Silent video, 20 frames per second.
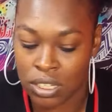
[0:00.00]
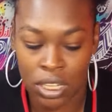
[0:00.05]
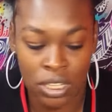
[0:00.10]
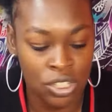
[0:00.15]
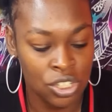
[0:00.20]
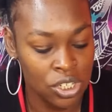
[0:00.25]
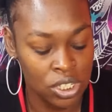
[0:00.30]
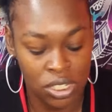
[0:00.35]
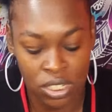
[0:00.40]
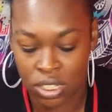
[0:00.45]

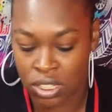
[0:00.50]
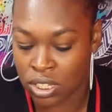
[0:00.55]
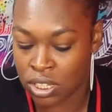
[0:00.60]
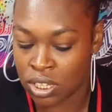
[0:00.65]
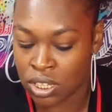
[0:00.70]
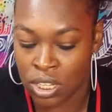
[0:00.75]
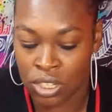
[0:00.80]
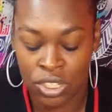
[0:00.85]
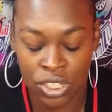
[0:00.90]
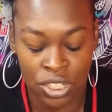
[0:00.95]
It's just
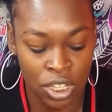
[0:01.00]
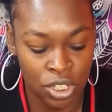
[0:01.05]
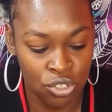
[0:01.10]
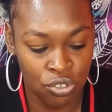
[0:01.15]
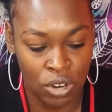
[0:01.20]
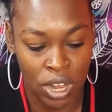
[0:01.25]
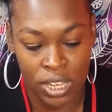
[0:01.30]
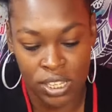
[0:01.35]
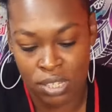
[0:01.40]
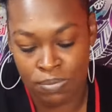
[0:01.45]
the, the
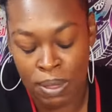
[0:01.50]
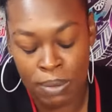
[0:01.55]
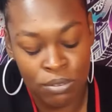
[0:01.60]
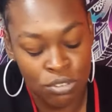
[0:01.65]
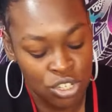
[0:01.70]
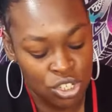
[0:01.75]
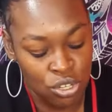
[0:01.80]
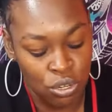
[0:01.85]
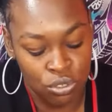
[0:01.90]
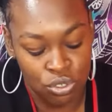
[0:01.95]
trust. Maybe
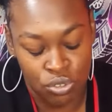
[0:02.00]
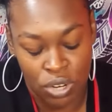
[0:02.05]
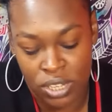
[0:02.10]
you just don't